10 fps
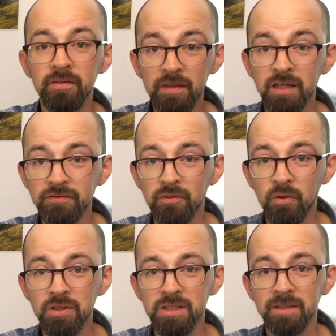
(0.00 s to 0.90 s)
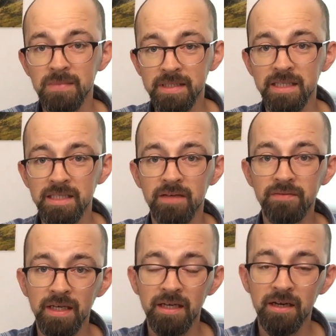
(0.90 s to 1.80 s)
Thanks for watching, stay
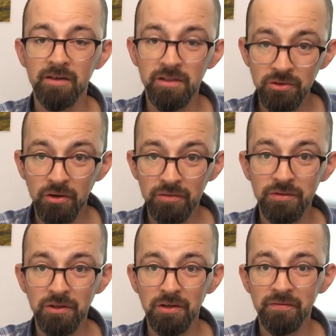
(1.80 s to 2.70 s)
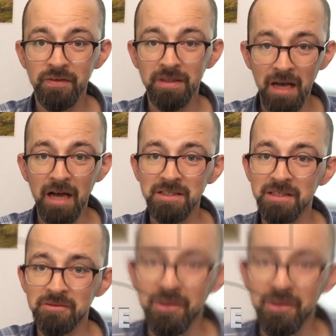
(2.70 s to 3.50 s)
safe, take care, enjoy your photography, I'll see you